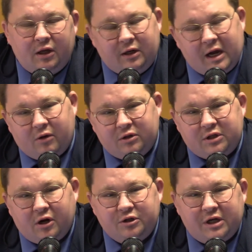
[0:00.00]
Now it's
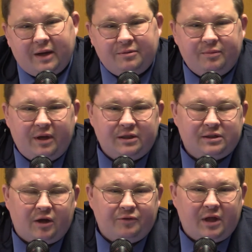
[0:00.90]
our job to make
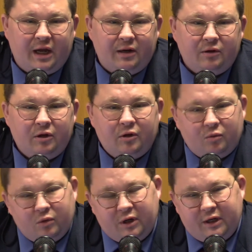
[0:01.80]
South Lyon
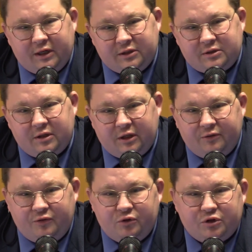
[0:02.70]
what it is in the
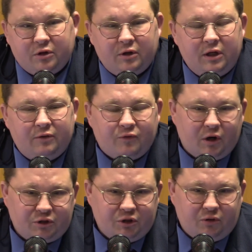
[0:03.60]
future for
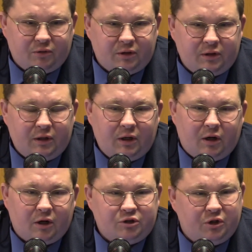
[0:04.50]
our children.
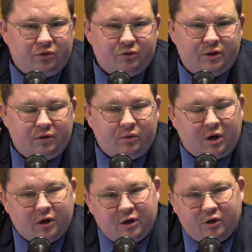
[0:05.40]
Our children
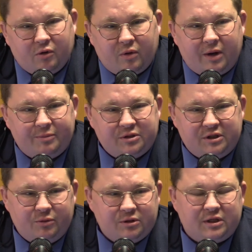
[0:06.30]
are going to grow up and
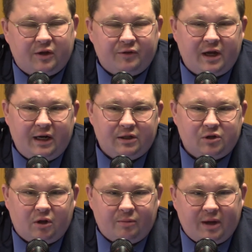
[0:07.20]
see what South Lyon is
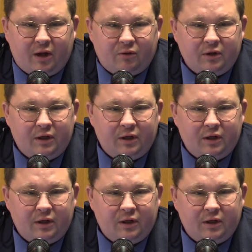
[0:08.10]
all about.